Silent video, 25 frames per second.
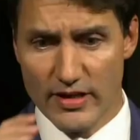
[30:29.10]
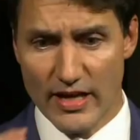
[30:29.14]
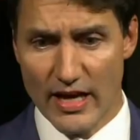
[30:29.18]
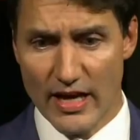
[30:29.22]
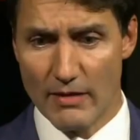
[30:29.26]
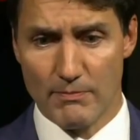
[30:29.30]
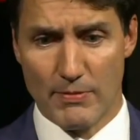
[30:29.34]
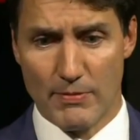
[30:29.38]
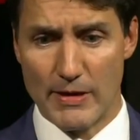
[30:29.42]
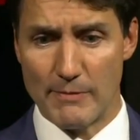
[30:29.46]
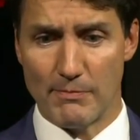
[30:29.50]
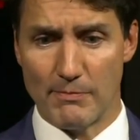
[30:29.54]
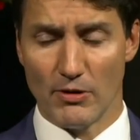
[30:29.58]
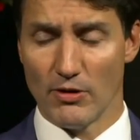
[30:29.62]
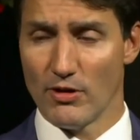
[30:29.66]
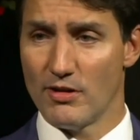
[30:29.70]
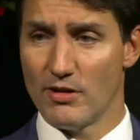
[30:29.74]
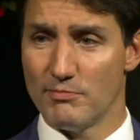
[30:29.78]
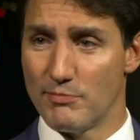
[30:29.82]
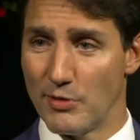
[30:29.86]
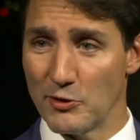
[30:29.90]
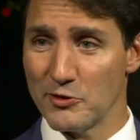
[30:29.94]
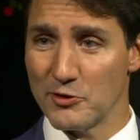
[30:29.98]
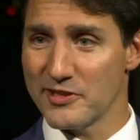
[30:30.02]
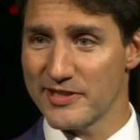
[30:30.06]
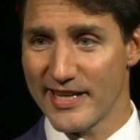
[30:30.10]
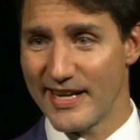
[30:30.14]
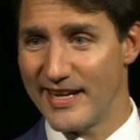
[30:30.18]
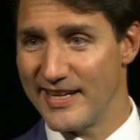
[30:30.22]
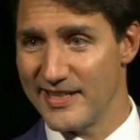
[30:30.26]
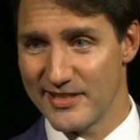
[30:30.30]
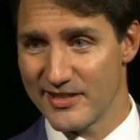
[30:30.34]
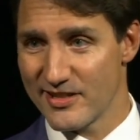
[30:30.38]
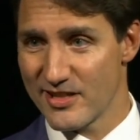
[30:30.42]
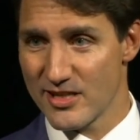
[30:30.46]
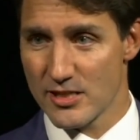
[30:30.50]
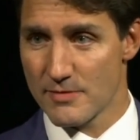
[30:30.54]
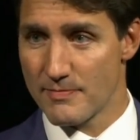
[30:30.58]
can get people on both
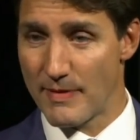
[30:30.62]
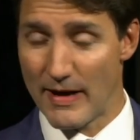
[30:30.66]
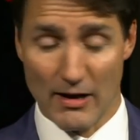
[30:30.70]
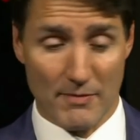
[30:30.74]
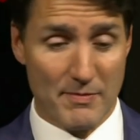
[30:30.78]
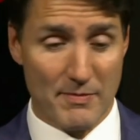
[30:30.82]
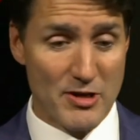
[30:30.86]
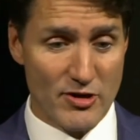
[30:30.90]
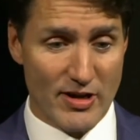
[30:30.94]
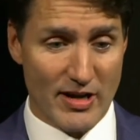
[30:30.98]
sides of the spectrum.